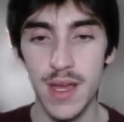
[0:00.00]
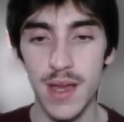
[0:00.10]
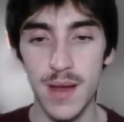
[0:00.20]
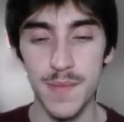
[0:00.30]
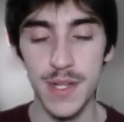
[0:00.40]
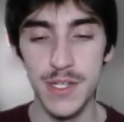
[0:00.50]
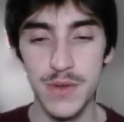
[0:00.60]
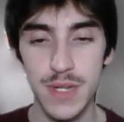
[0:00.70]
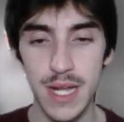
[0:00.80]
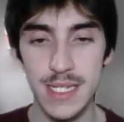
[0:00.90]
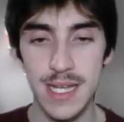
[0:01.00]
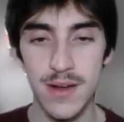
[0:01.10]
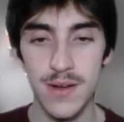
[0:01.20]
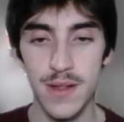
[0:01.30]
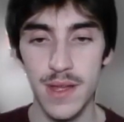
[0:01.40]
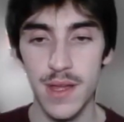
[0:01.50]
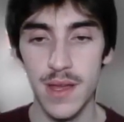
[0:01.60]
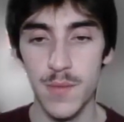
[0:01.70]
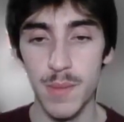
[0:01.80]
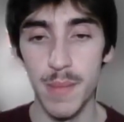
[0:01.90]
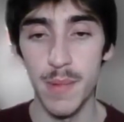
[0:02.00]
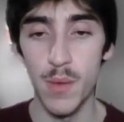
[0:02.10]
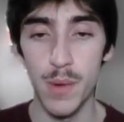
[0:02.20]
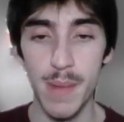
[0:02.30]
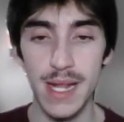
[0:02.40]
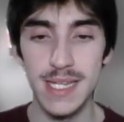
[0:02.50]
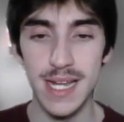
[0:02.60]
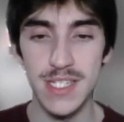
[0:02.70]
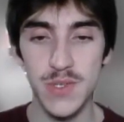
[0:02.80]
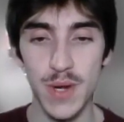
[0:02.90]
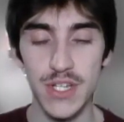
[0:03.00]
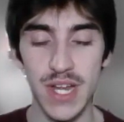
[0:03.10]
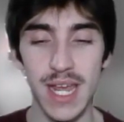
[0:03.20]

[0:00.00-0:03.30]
They do take us out, but we maintain Switch,